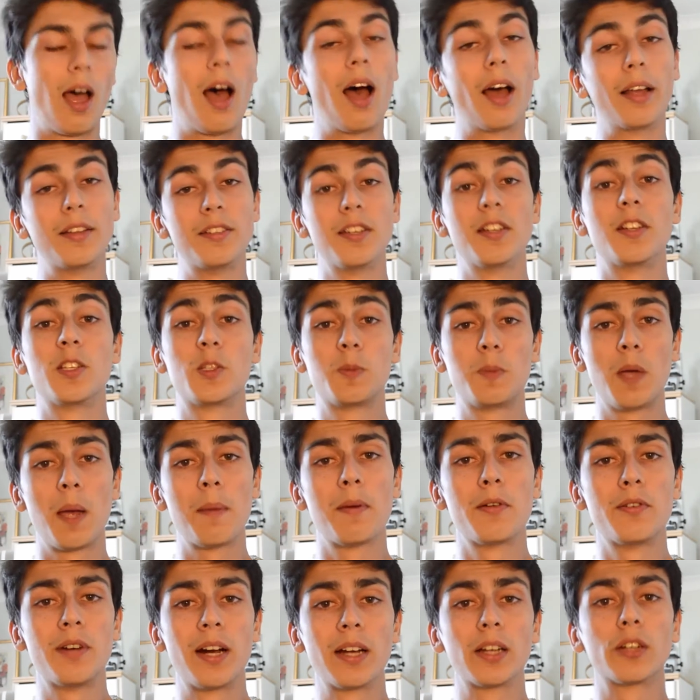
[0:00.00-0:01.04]
I did a
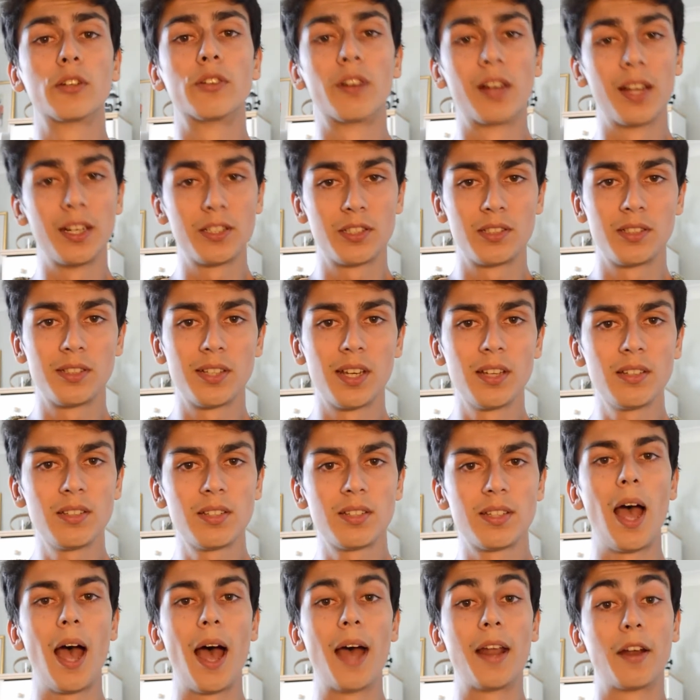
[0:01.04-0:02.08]
Spearman rank correlation
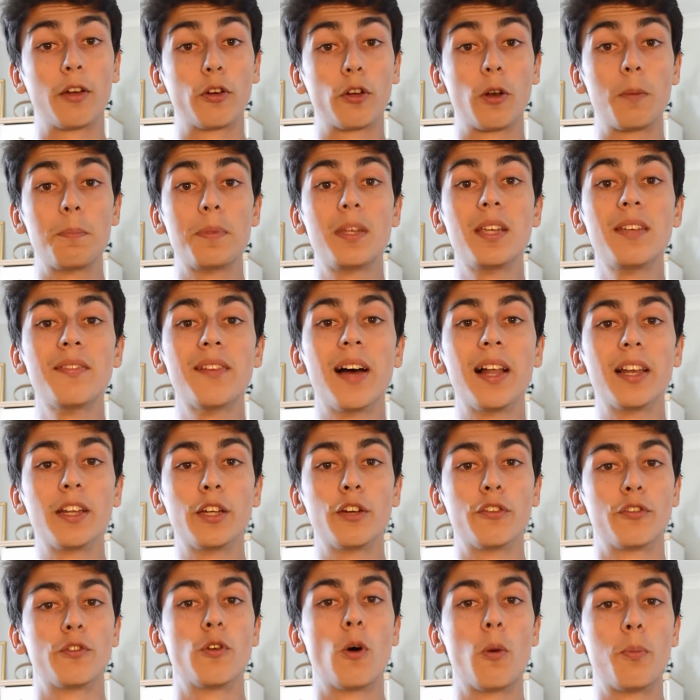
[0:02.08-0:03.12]
test and I got a
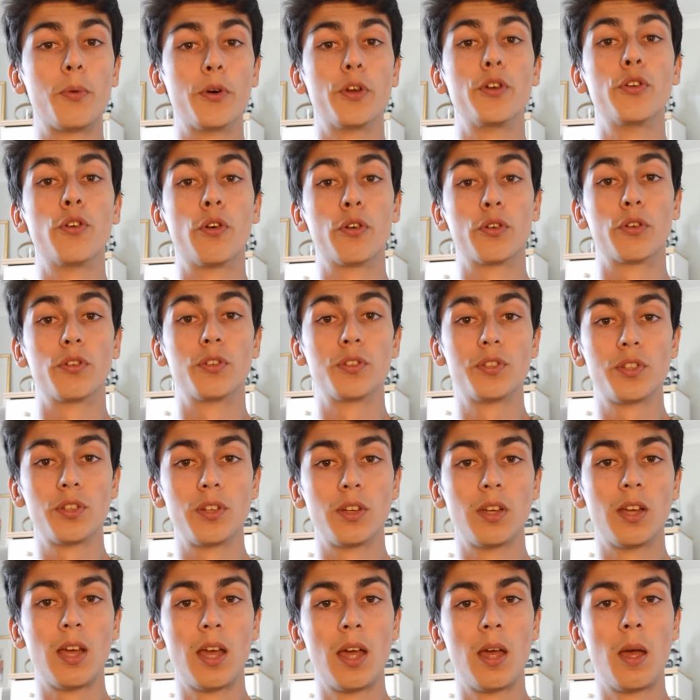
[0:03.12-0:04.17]
p-value of
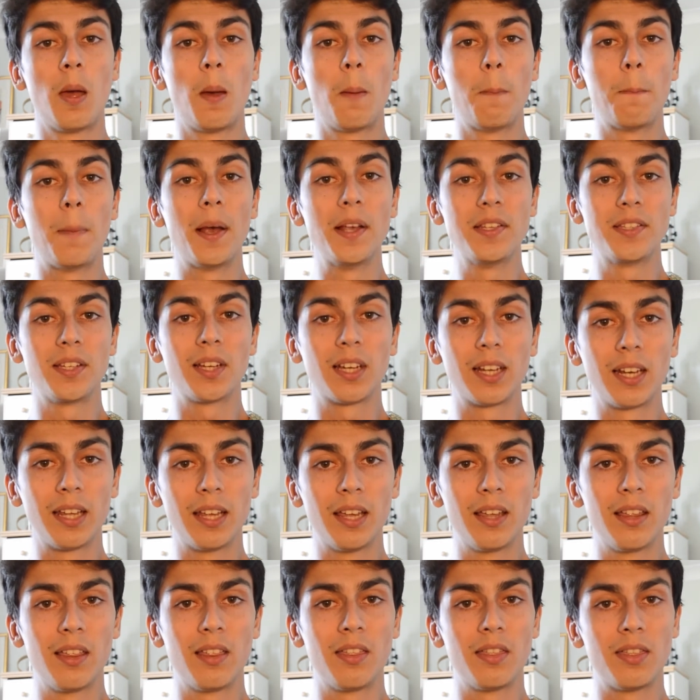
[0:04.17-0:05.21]
0.002
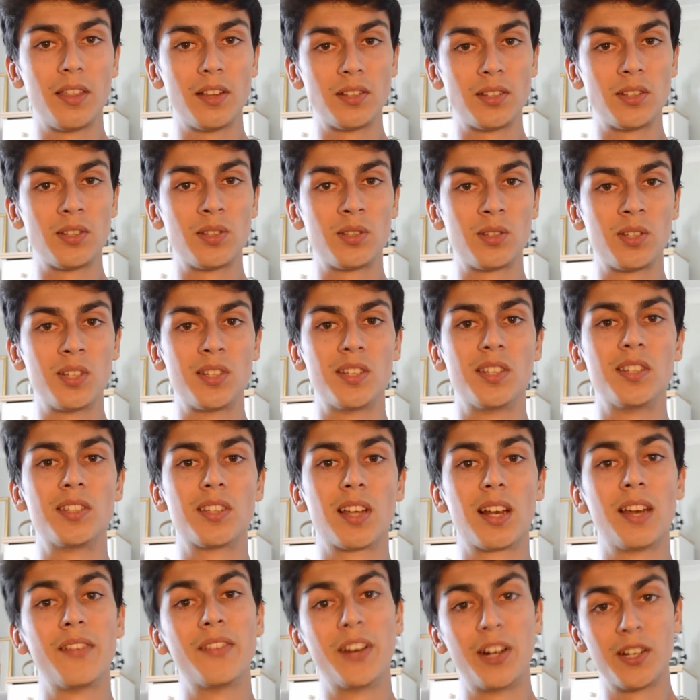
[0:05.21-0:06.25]
basically this is
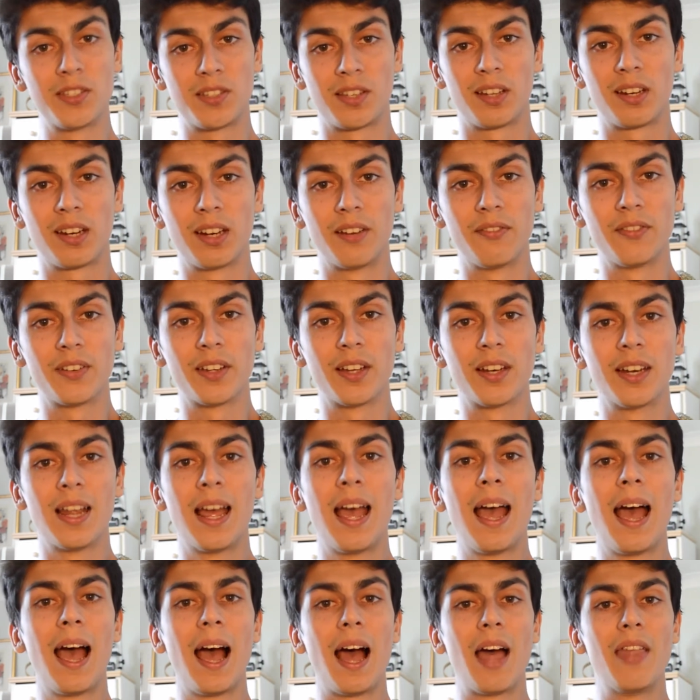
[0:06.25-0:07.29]
statistically very significant
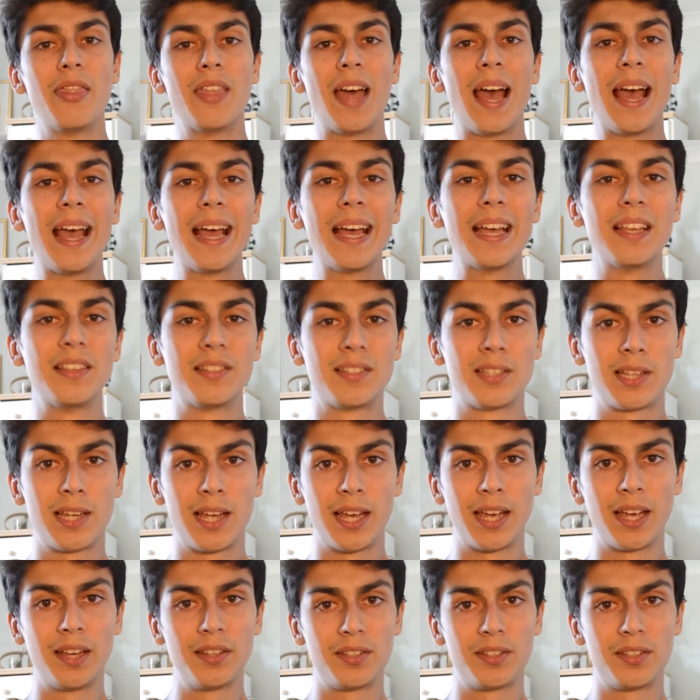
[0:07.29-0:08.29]
and there is a